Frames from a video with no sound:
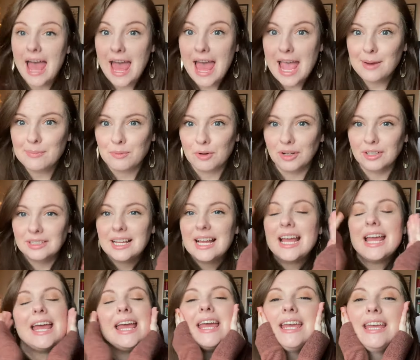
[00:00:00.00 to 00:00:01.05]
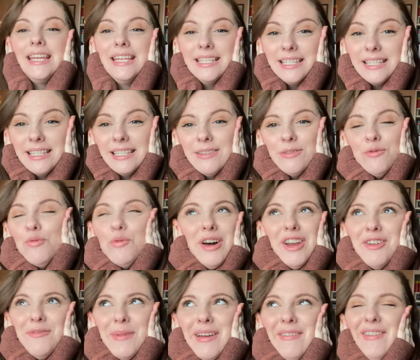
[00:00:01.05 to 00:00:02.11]
April is one
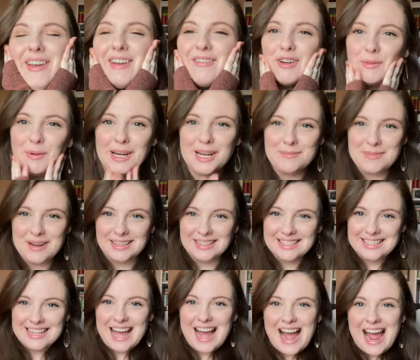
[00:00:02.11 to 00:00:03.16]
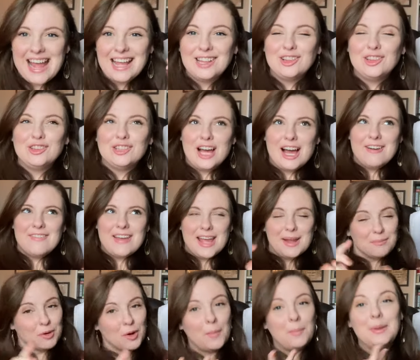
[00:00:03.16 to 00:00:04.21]
of my favorite reading months. I love
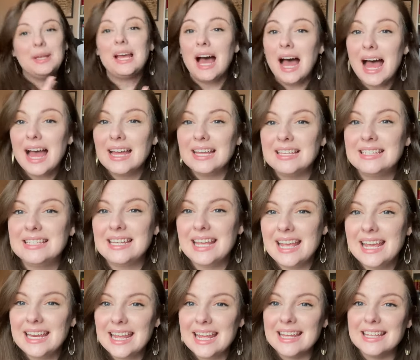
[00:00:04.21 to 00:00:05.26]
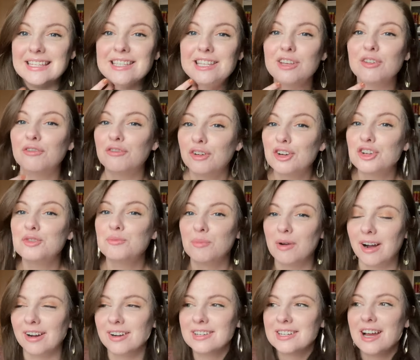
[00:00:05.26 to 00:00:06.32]
April because it is the first
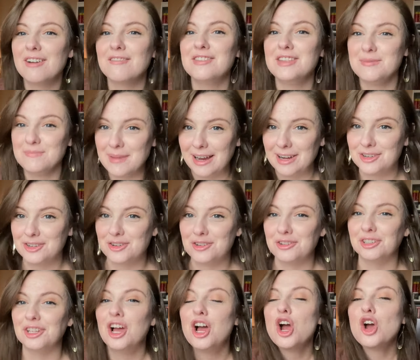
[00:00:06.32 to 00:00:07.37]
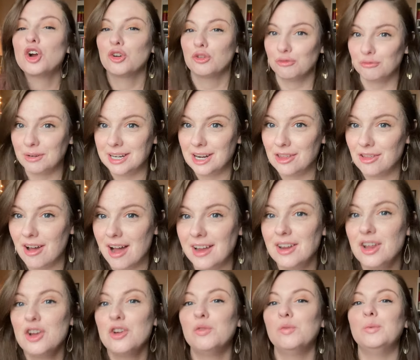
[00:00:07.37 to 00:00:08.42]
part of the Magical Readathon,
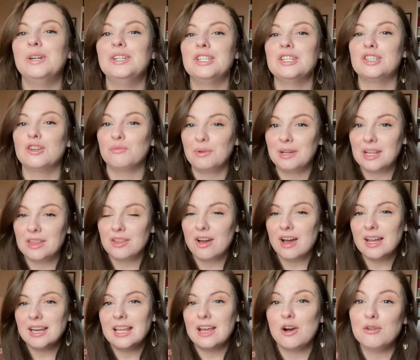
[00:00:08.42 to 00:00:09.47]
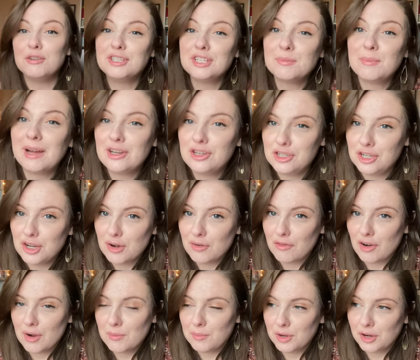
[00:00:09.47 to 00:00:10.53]
which is a readathon hosted by Gia
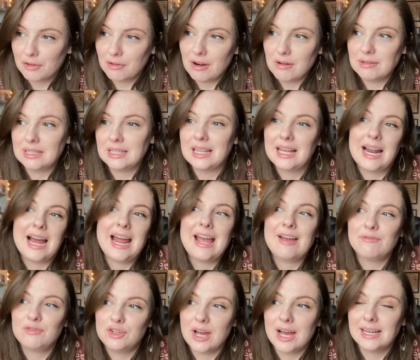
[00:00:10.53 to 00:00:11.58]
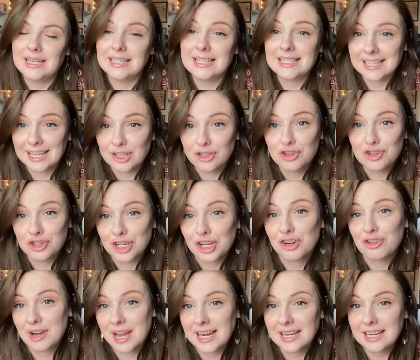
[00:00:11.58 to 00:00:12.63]
over at Book Roast that I have done since she
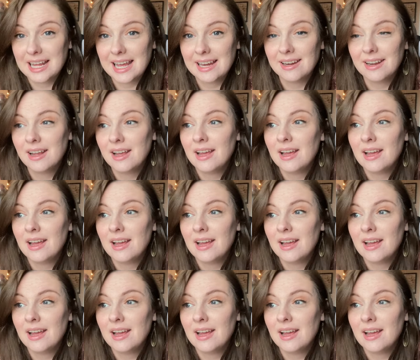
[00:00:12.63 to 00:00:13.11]
created it.